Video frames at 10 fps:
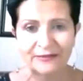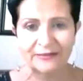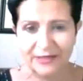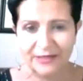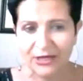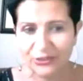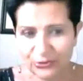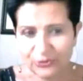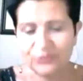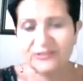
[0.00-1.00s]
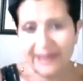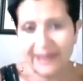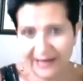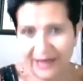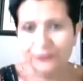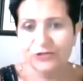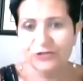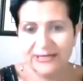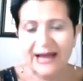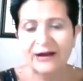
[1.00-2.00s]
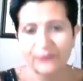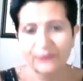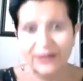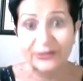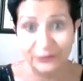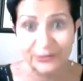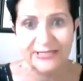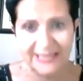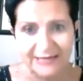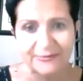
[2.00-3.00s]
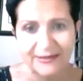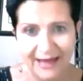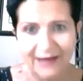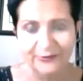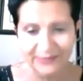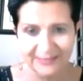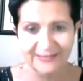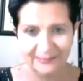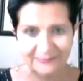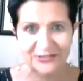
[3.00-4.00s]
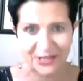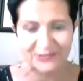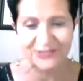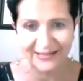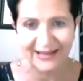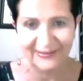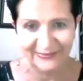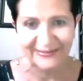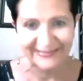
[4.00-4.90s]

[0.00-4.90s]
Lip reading: It's like, don't you see that energy now in your team and how it's changing now?